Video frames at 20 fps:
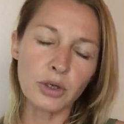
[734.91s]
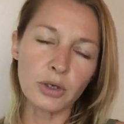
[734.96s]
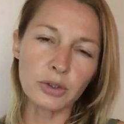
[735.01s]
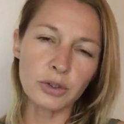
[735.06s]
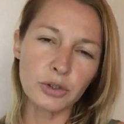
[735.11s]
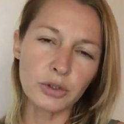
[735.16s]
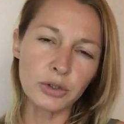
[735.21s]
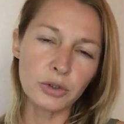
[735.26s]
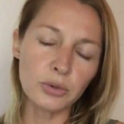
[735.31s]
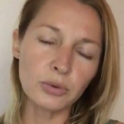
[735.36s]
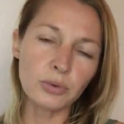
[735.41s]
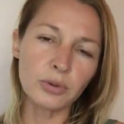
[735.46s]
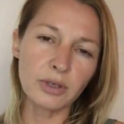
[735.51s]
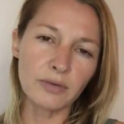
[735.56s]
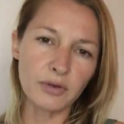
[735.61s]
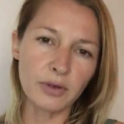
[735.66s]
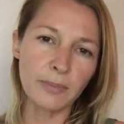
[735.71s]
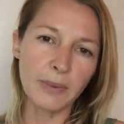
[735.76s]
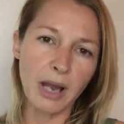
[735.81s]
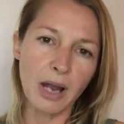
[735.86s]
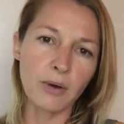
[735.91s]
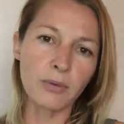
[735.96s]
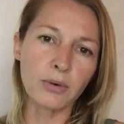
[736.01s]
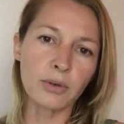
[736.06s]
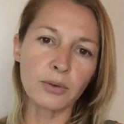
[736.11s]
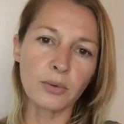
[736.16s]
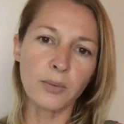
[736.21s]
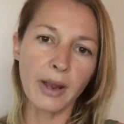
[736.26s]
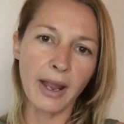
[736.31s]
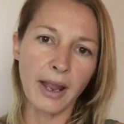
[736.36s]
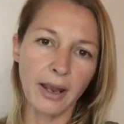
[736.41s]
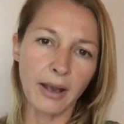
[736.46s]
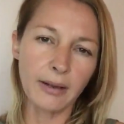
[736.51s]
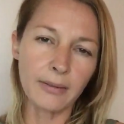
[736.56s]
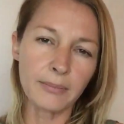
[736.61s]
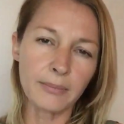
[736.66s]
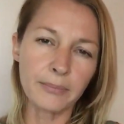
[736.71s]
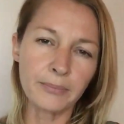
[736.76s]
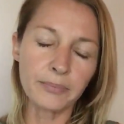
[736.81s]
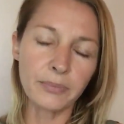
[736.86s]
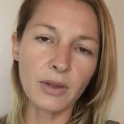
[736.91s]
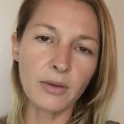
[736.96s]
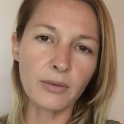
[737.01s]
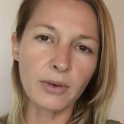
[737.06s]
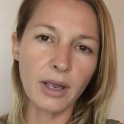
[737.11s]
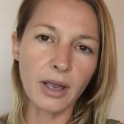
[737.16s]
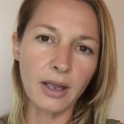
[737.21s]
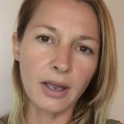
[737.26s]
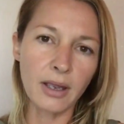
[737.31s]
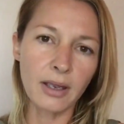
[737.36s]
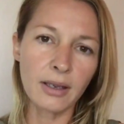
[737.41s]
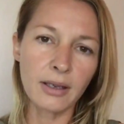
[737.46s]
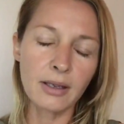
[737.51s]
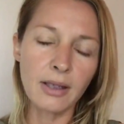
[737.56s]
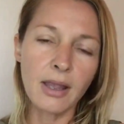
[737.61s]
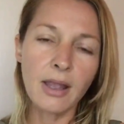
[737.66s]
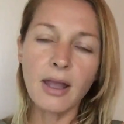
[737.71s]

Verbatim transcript: You give your power away, okay?